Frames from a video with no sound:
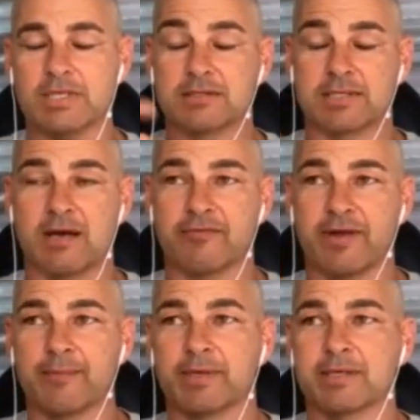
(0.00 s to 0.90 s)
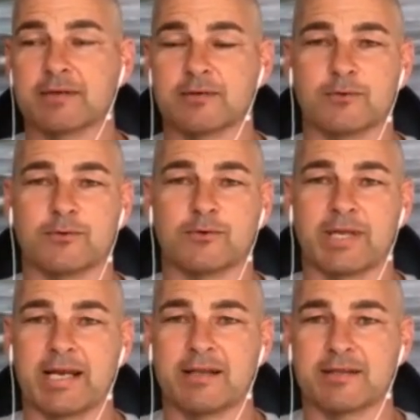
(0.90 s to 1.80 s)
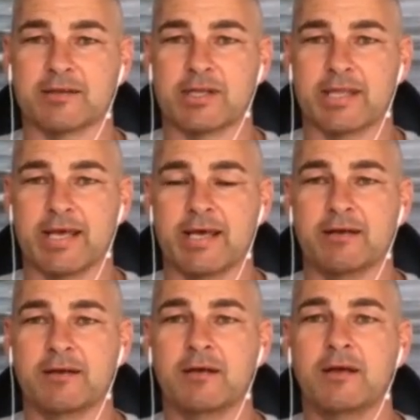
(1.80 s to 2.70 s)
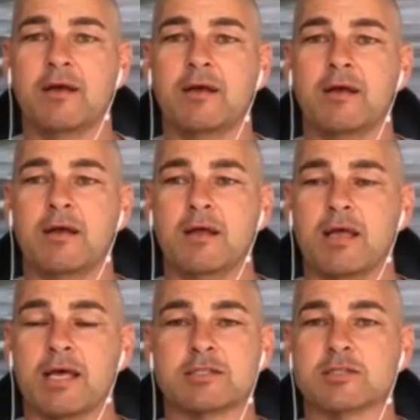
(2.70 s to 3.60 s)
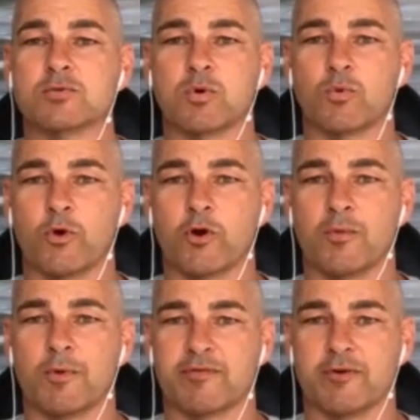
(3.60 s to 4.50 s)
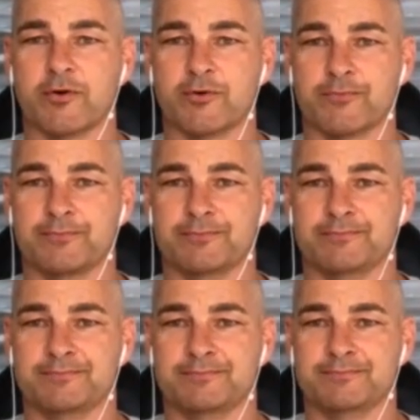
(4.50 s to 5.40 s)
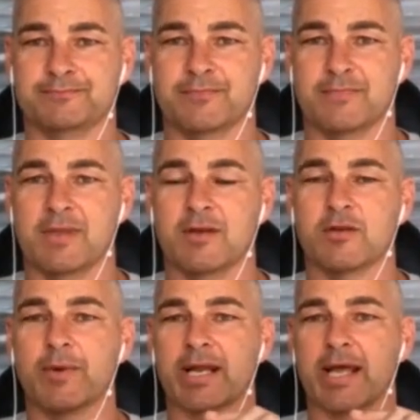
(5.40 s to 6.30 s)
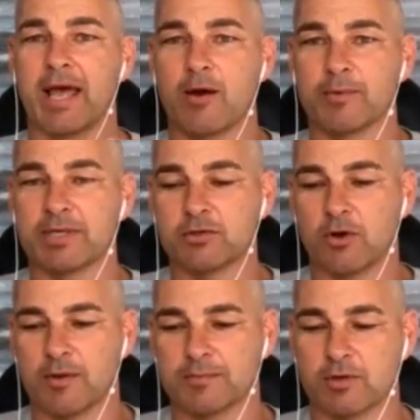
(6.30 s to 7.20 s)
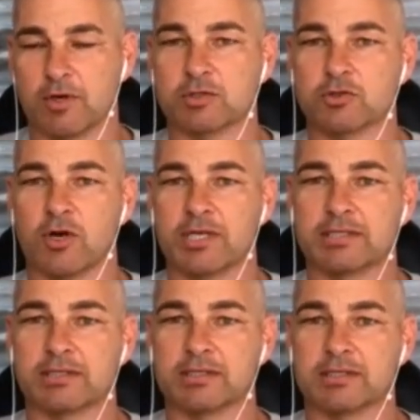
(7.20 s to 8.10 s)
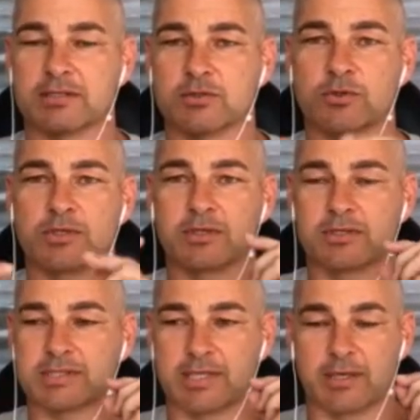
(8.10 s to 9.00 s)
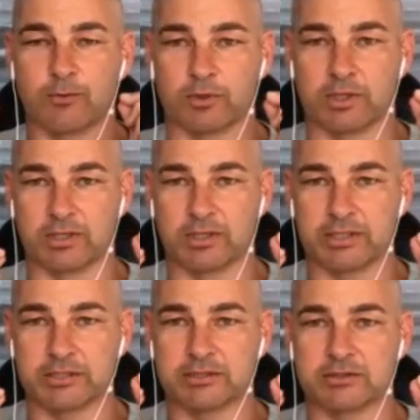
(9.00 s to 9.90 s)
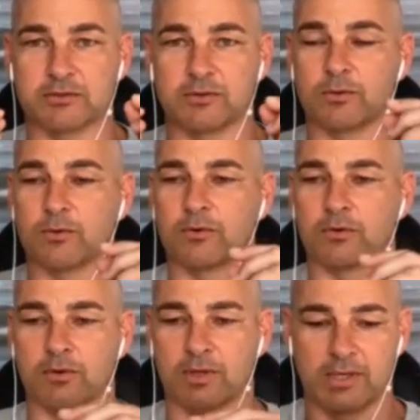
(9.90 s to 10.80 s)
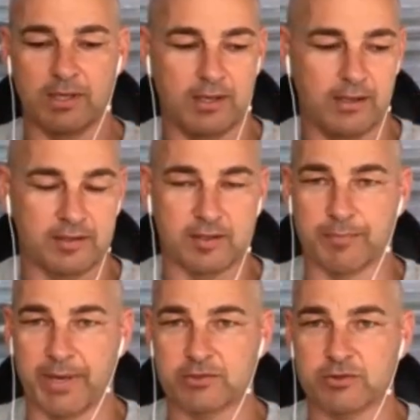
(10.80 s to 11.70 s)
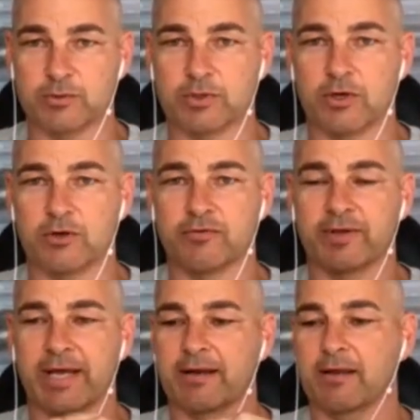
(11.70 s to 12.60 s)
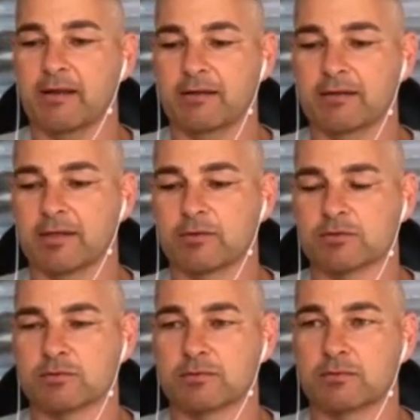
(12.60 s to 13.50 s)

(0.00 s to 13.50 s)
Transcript: Star Family or anything like that, it just wouldn't work on my phone. No matter how many times I tried to listen to it, something would glitch or the battery would go flat. There was